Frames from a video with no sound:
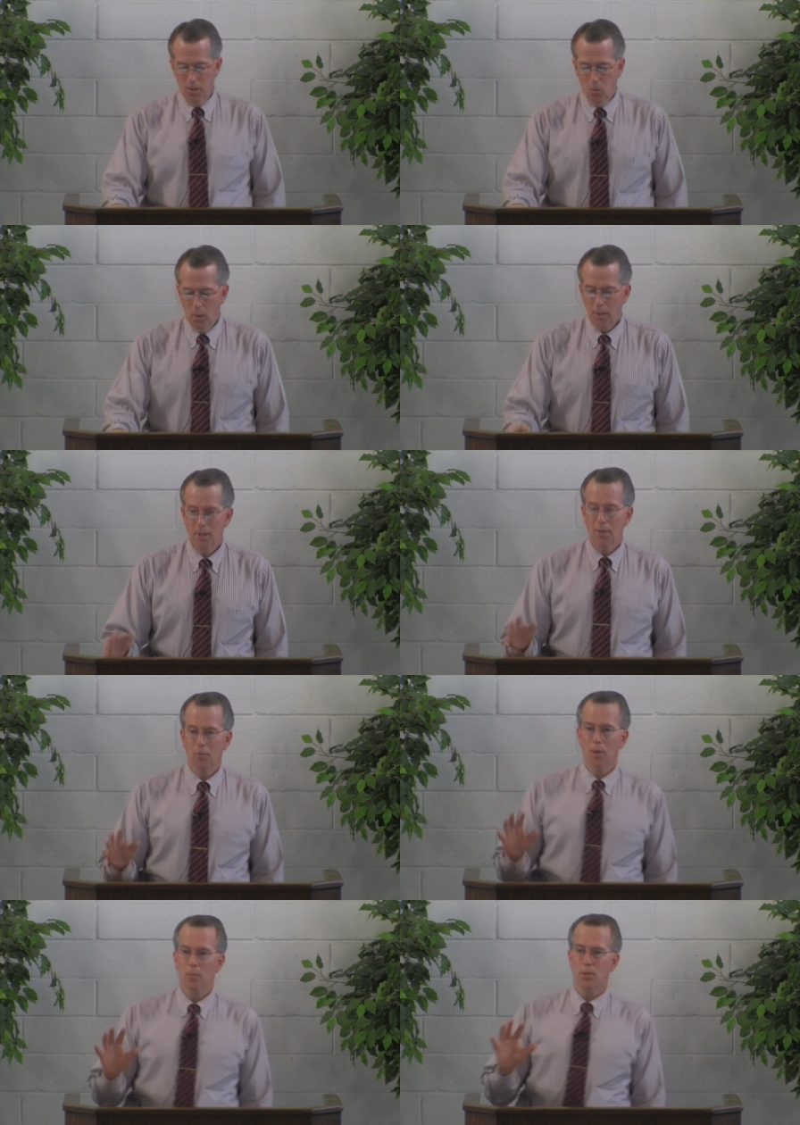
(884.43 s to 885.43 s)
One
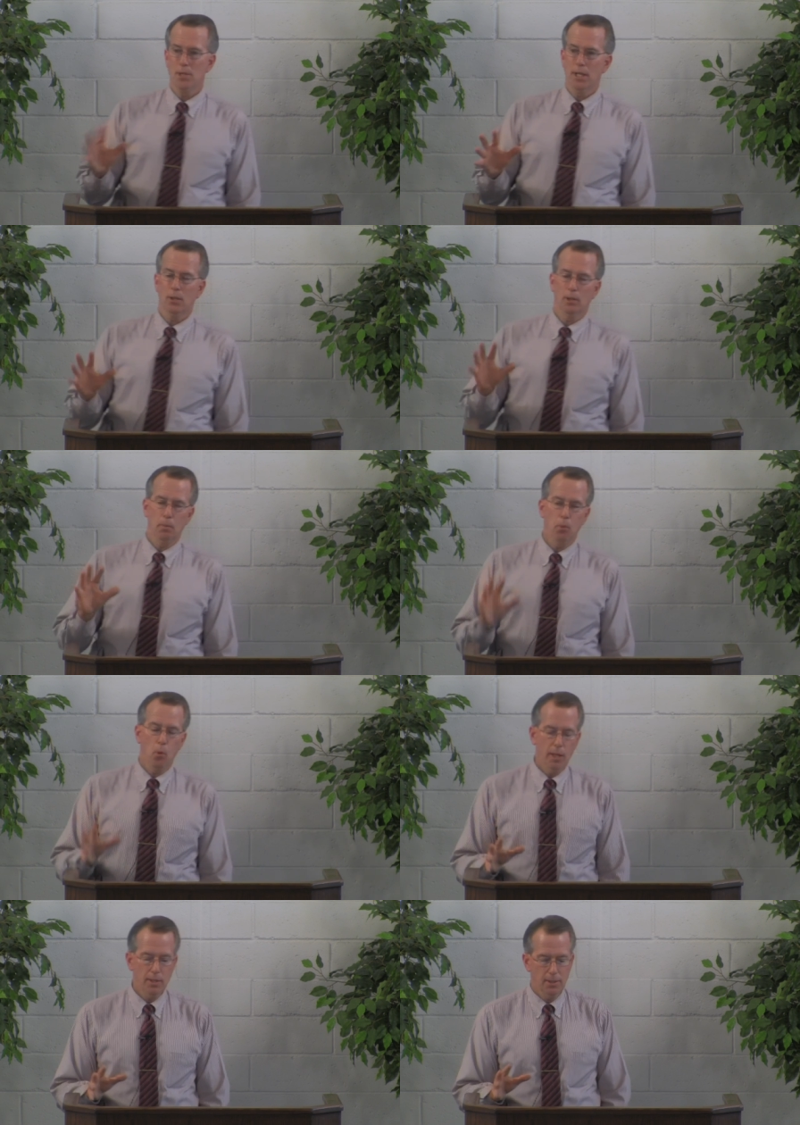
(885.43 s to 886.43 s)
particularly
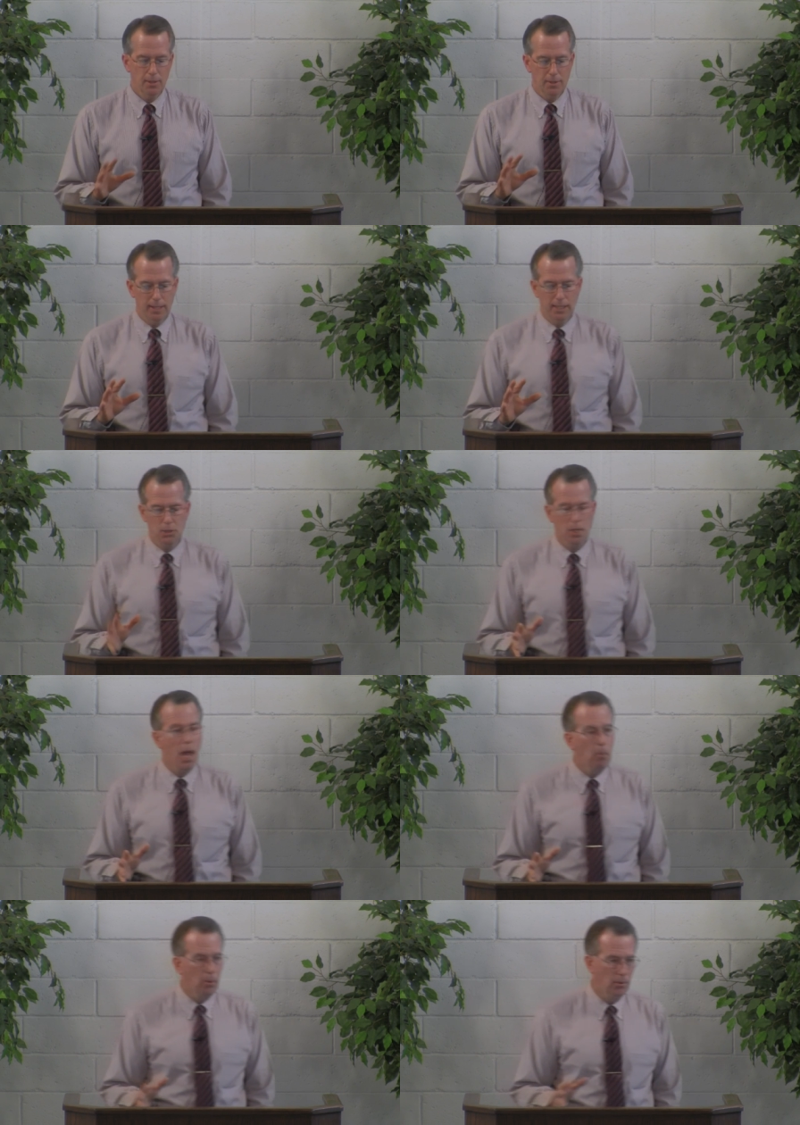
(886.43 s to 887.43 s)
pointed
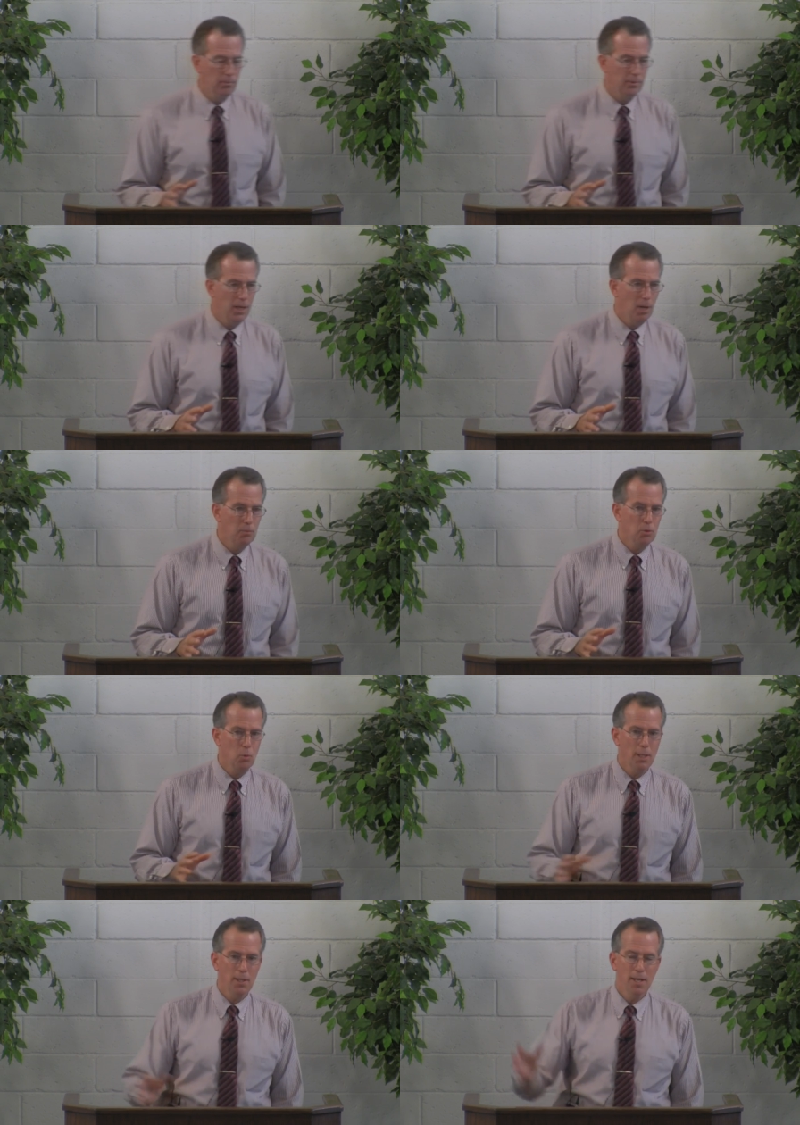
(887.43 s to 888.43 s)
example comes
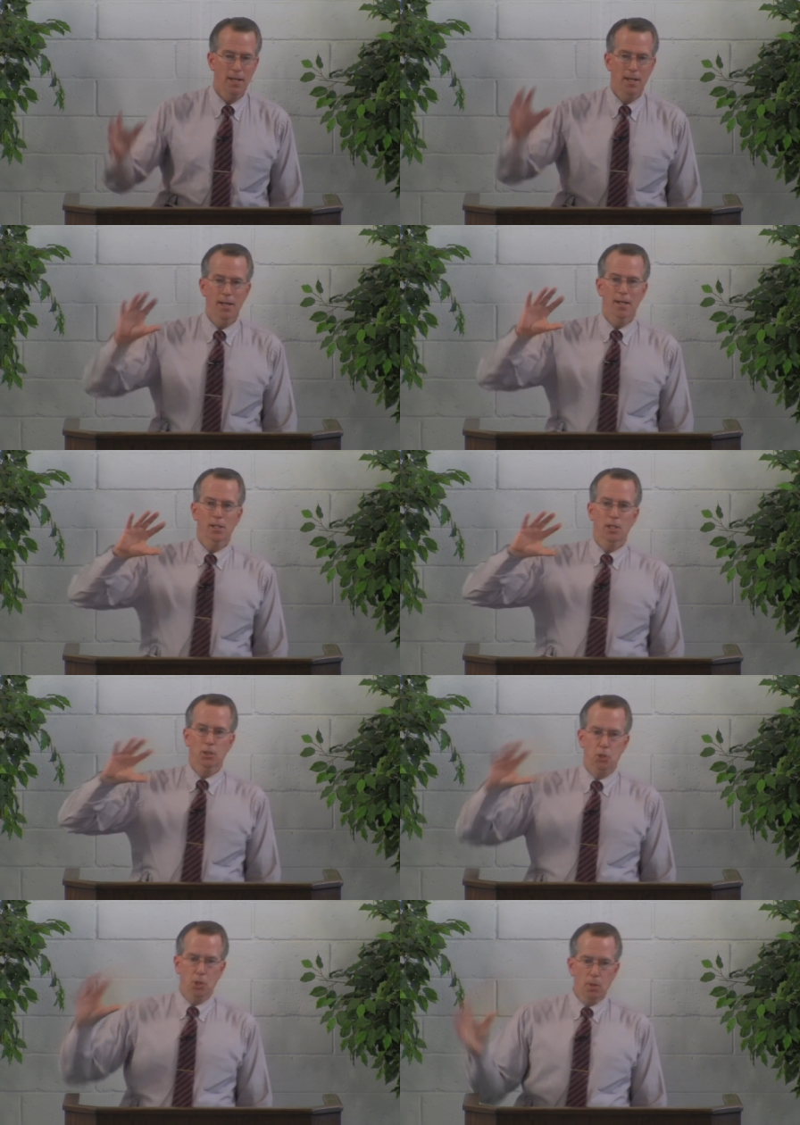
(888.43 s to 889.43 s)
when
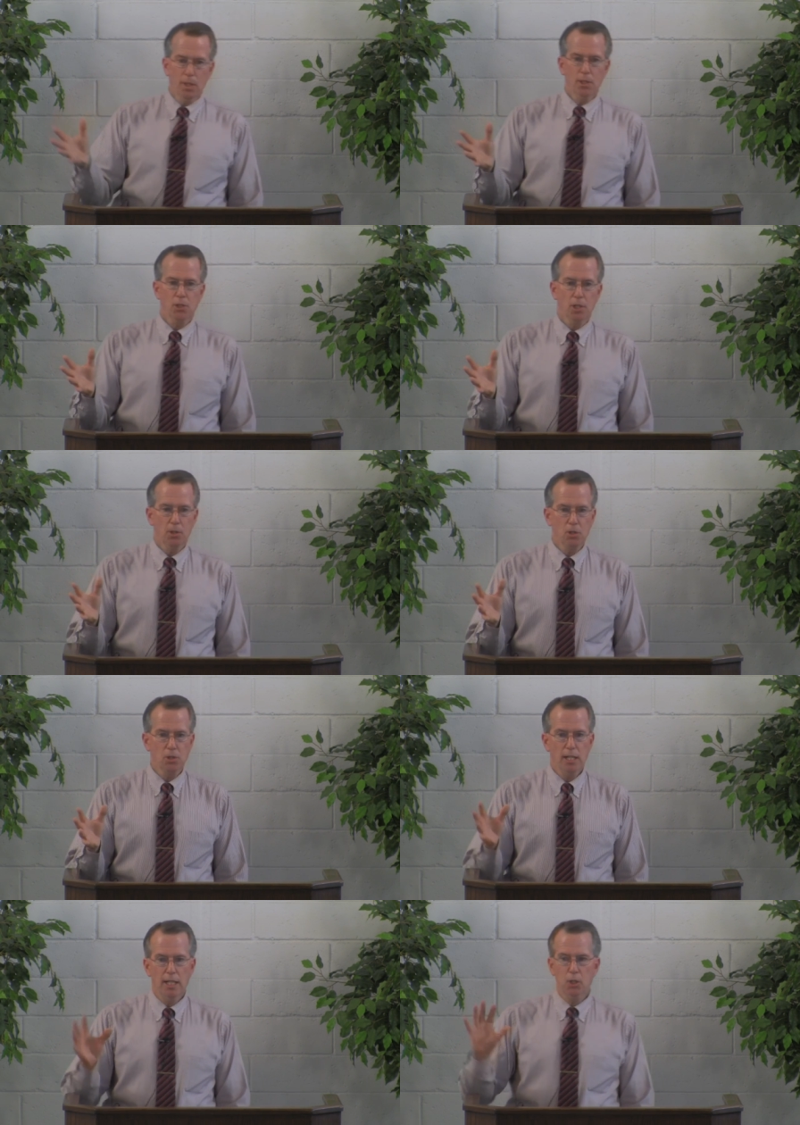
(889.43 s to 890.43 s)
Judah is under
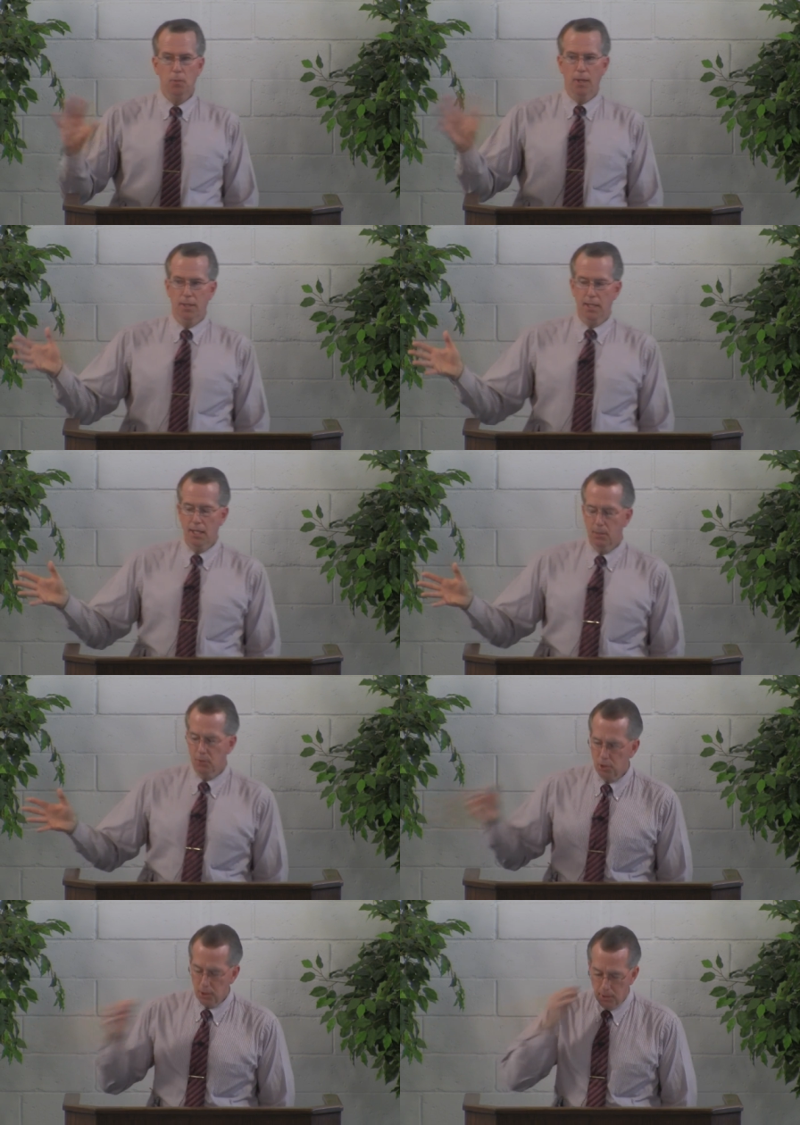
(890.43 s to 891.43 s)
siege by the king of
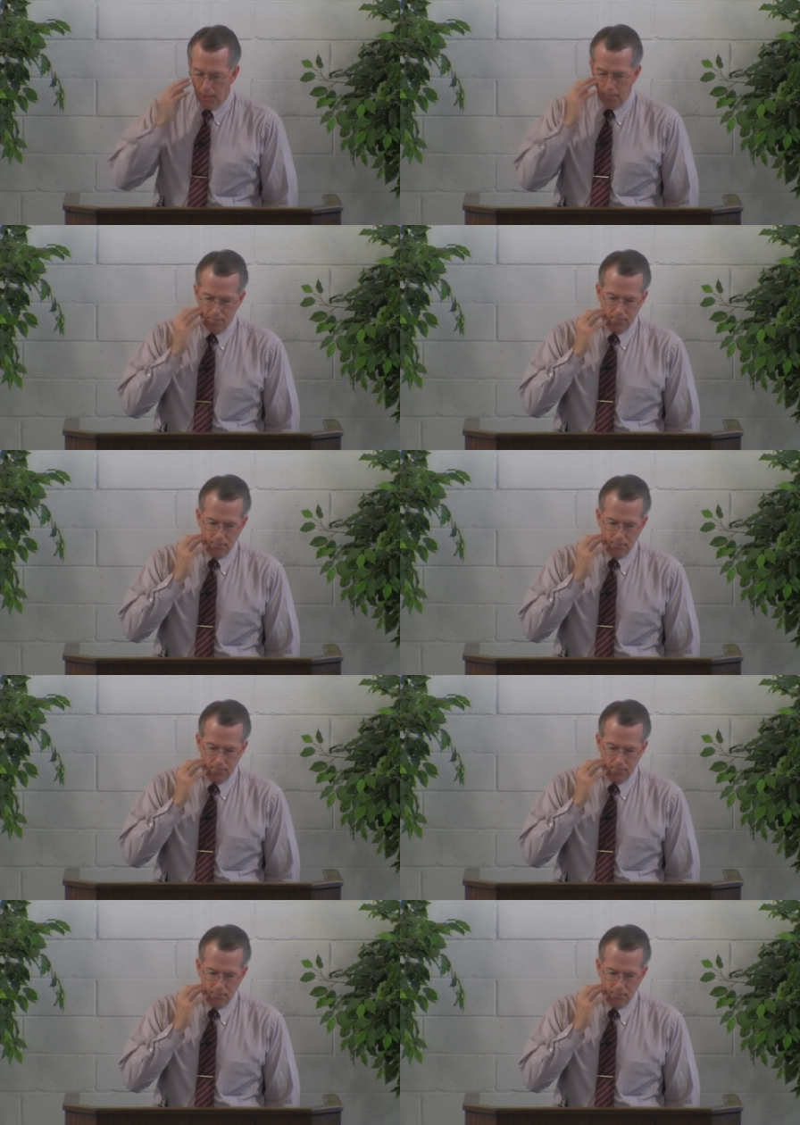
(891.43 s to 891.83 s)
Assyria.